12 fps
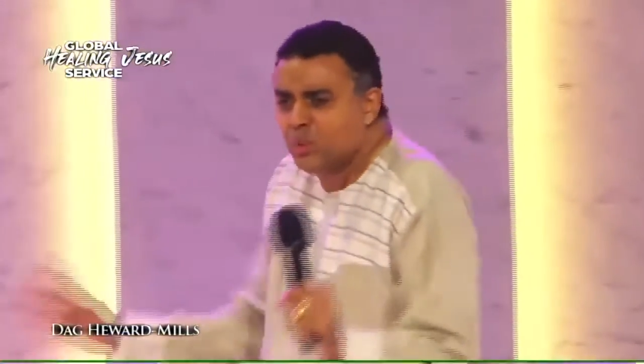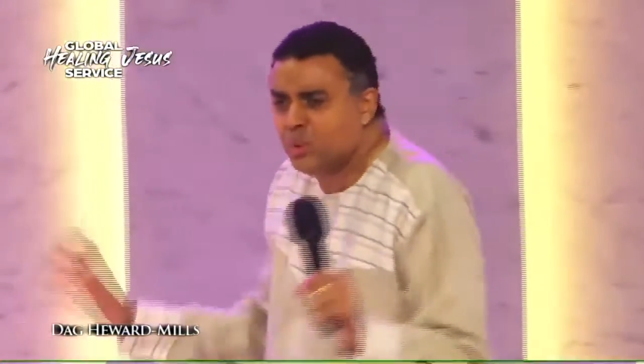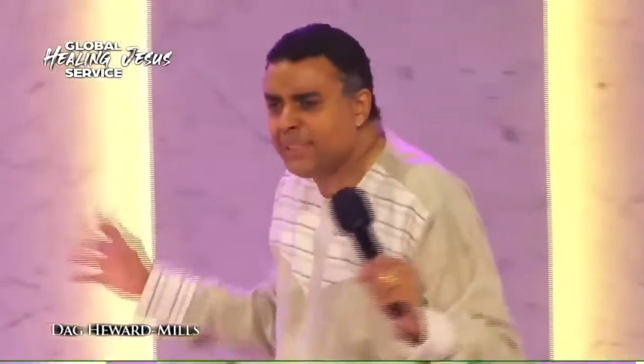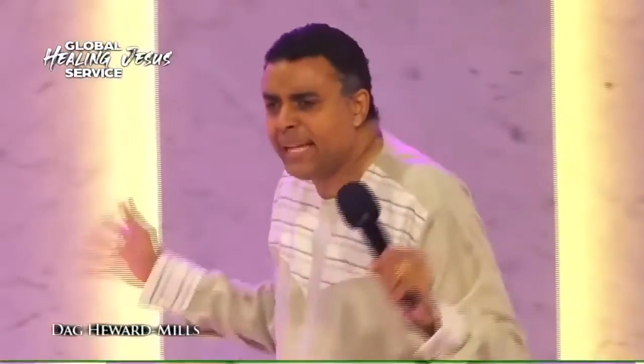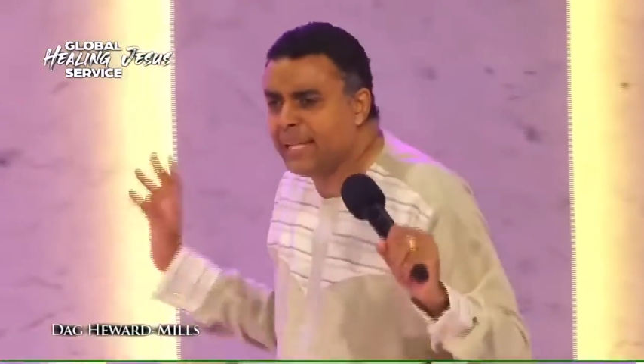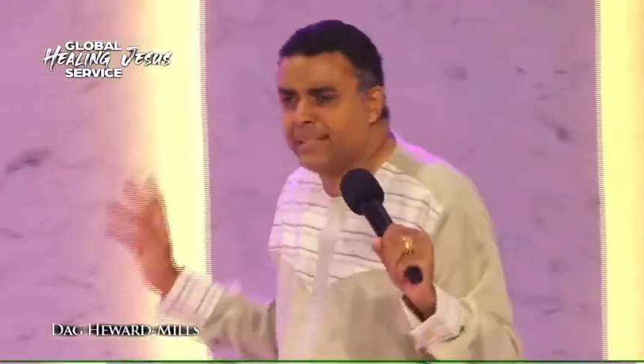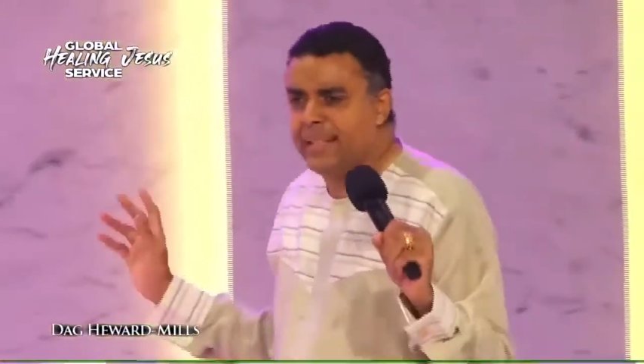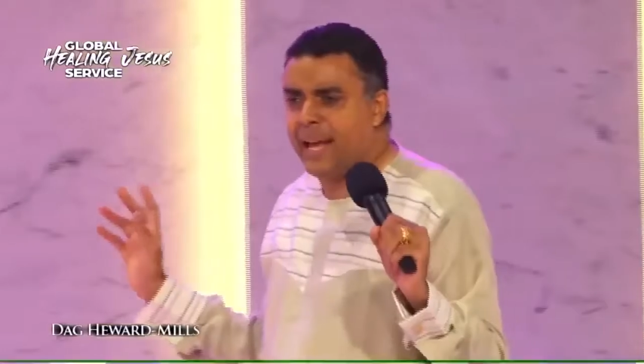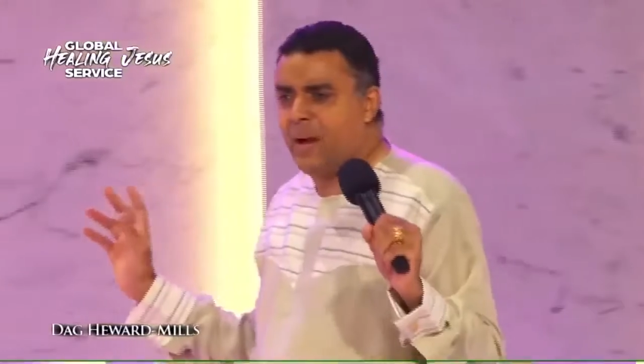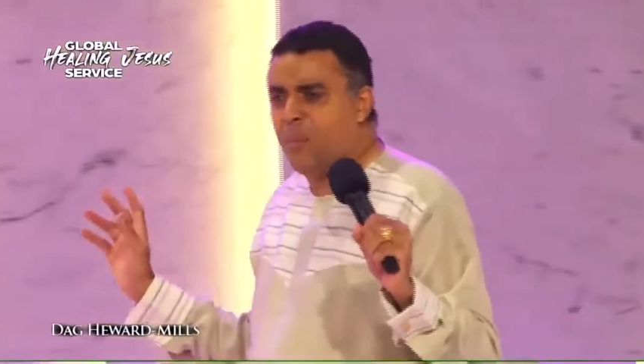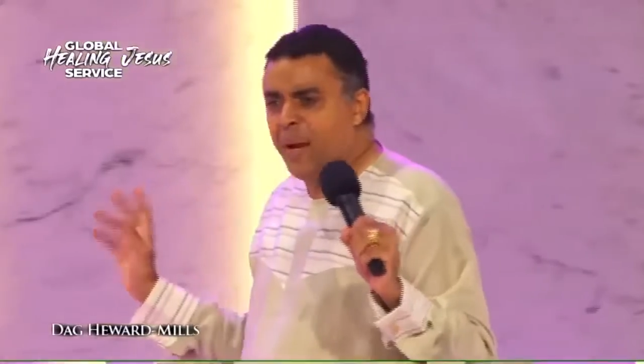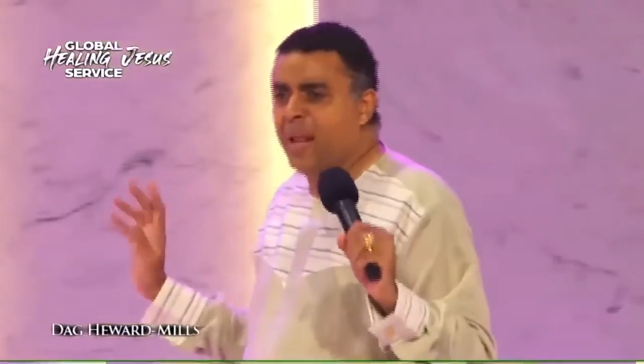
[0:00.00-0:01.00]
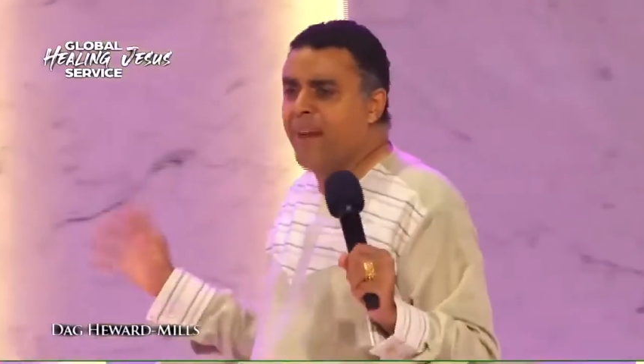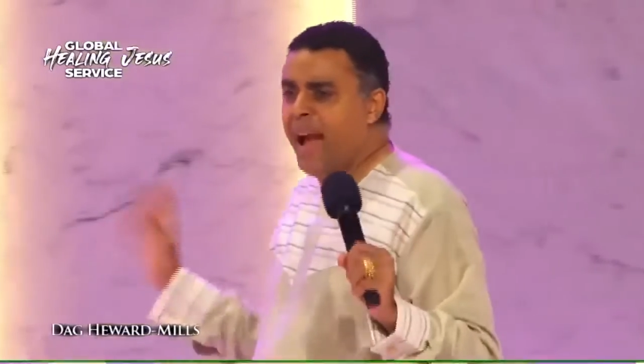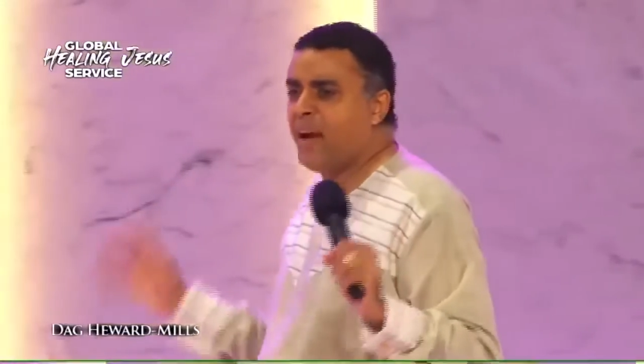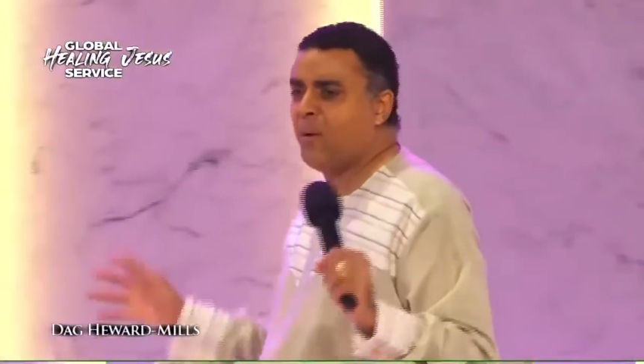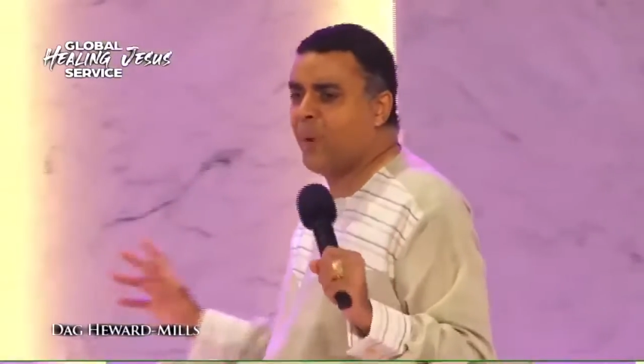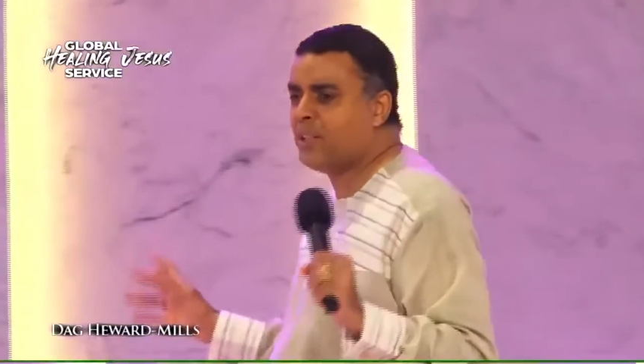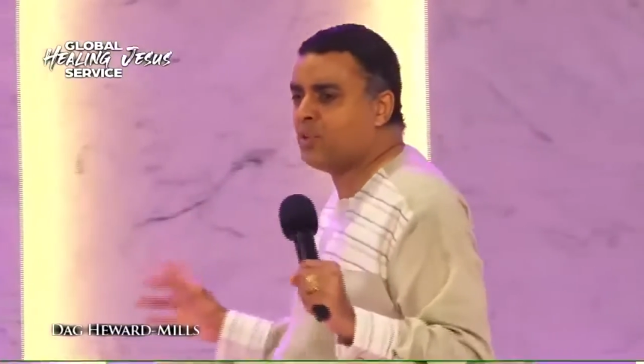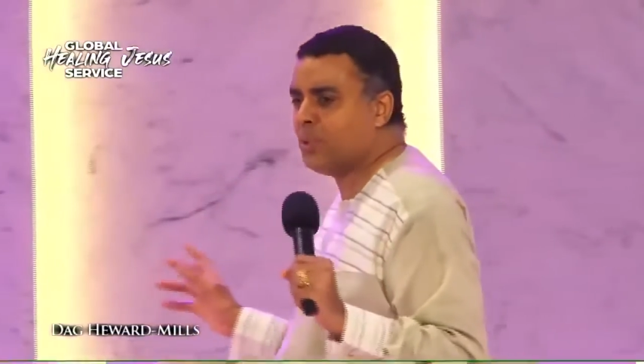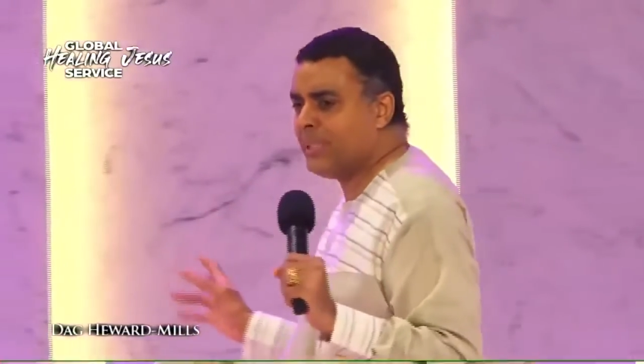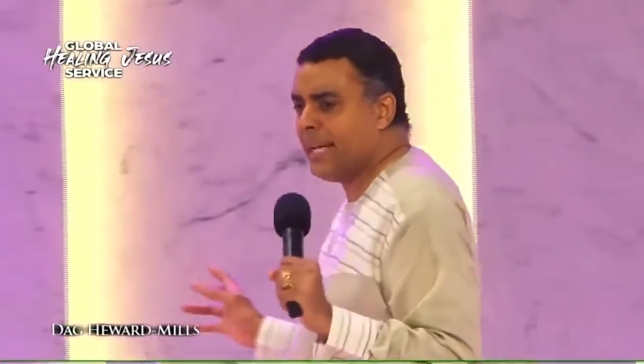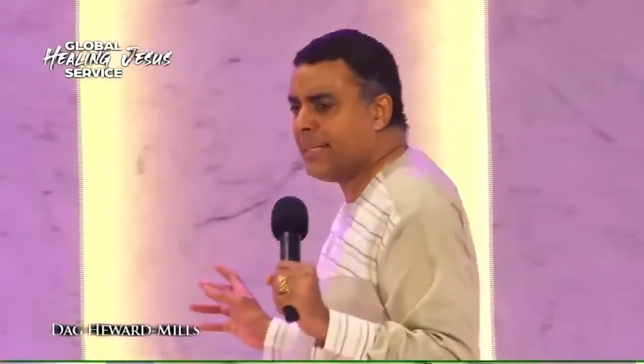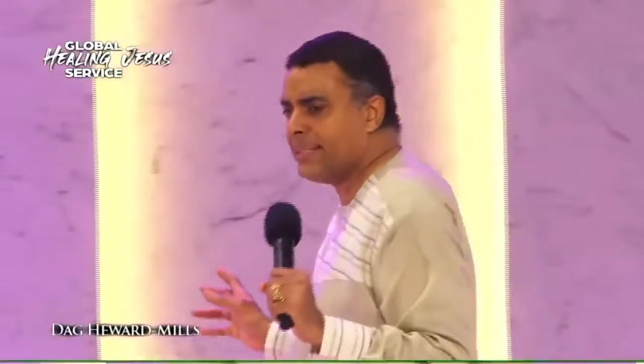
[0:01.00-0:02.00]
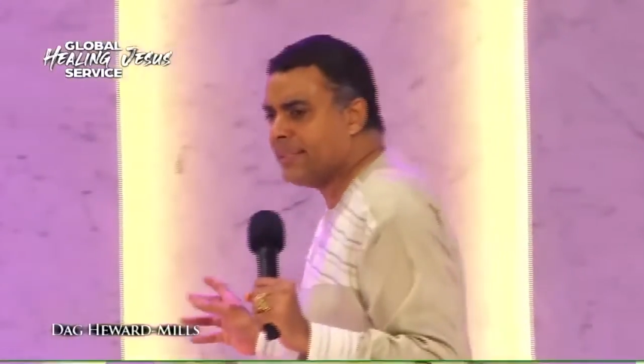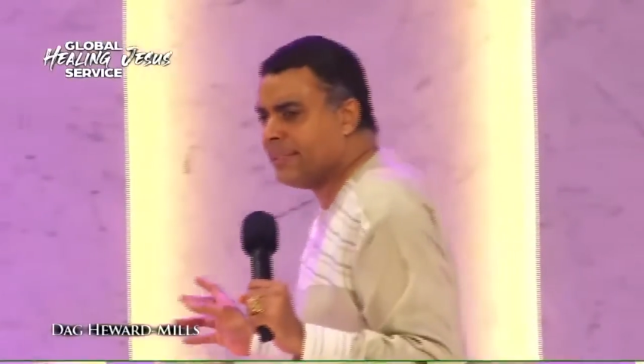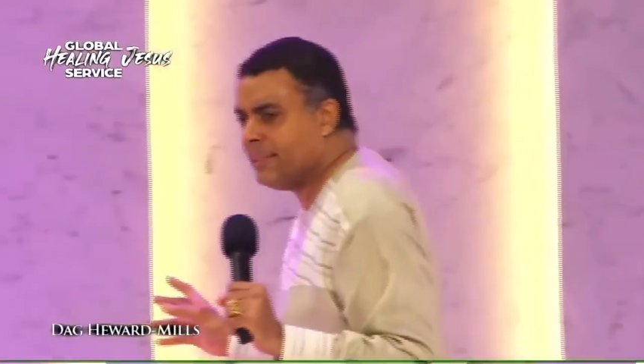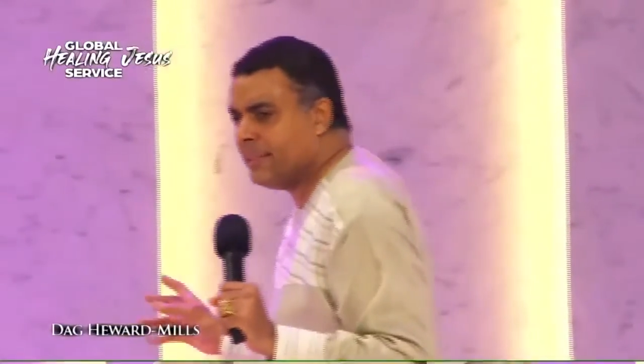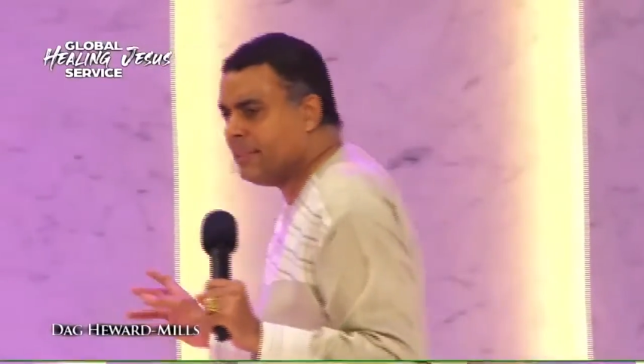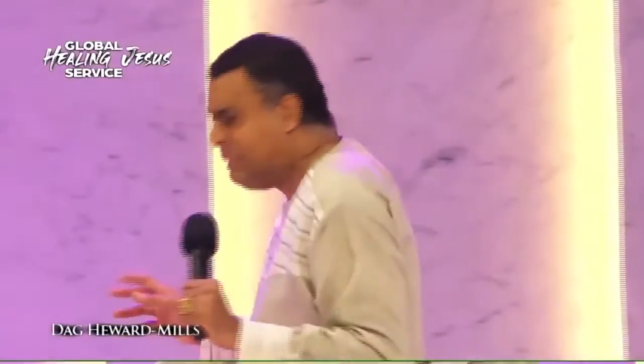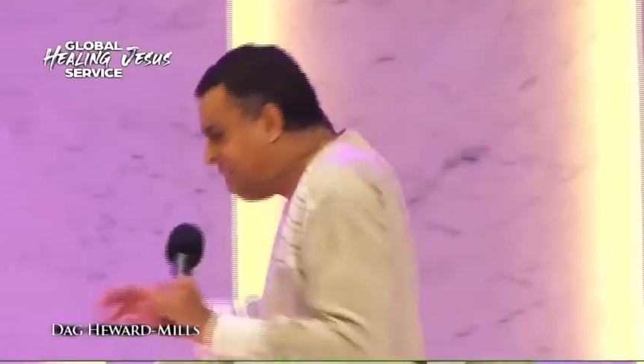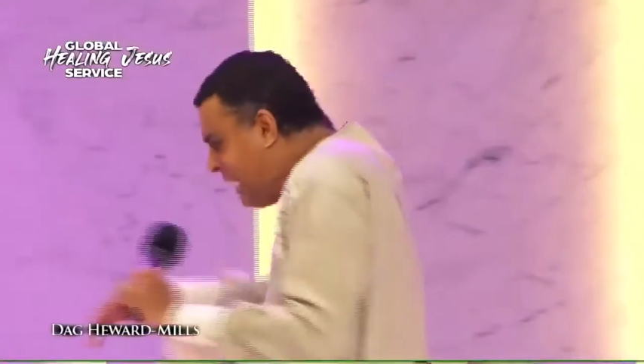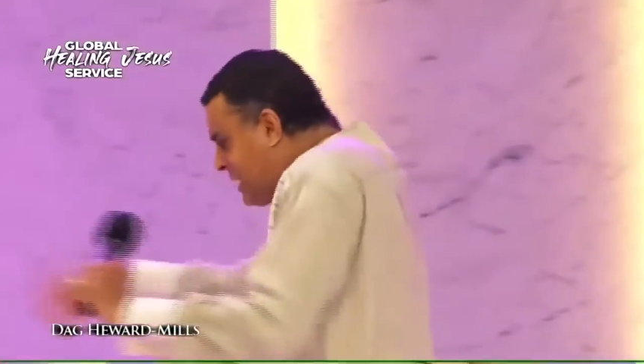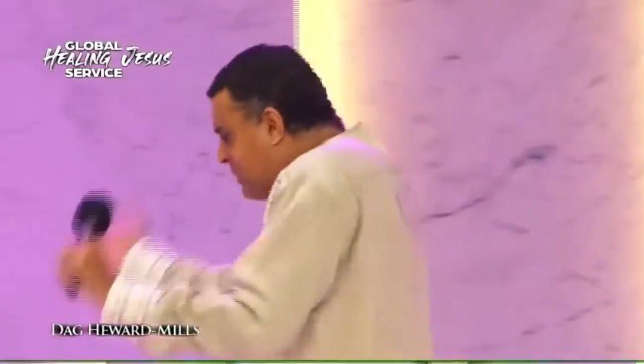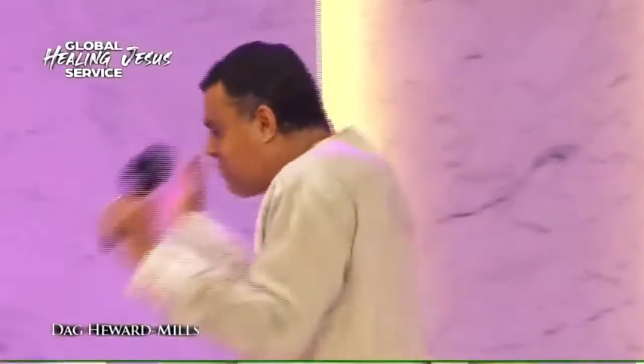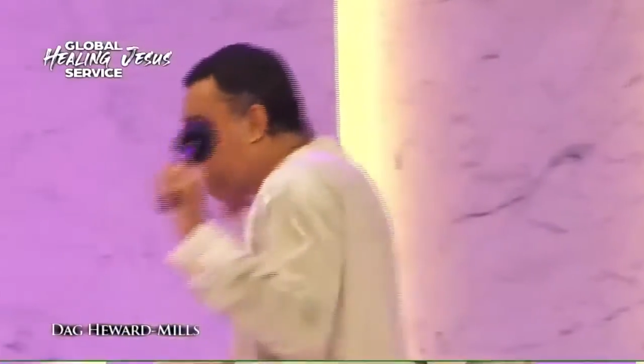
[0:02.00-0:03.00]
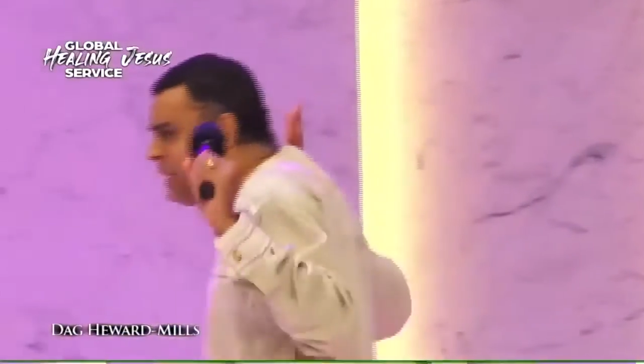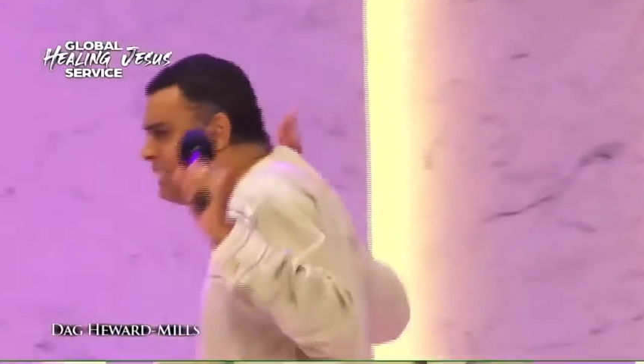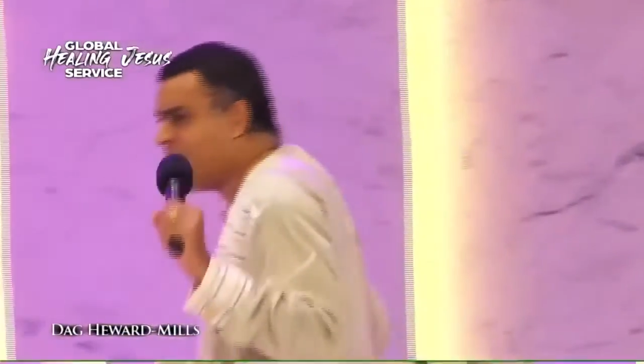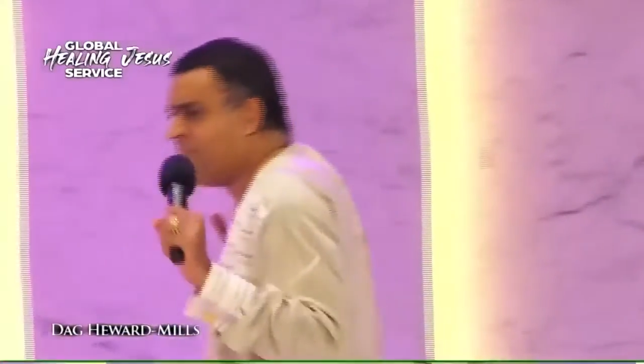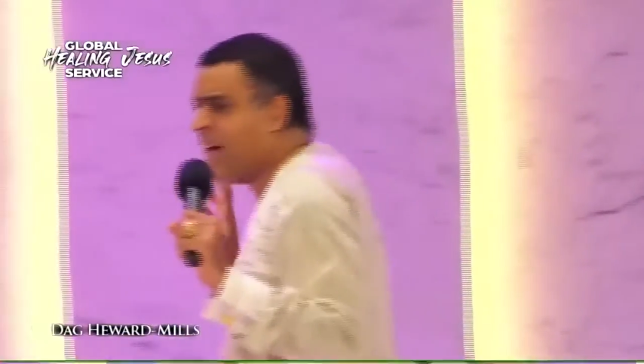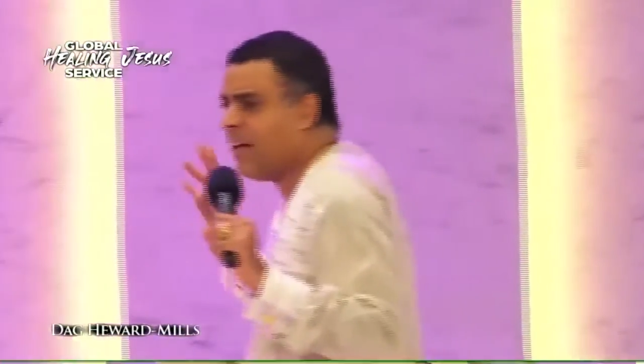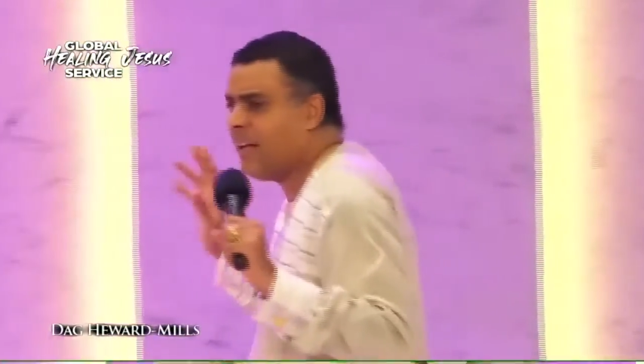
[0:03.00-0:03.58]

to church there whenever I went to church. Just for whatever.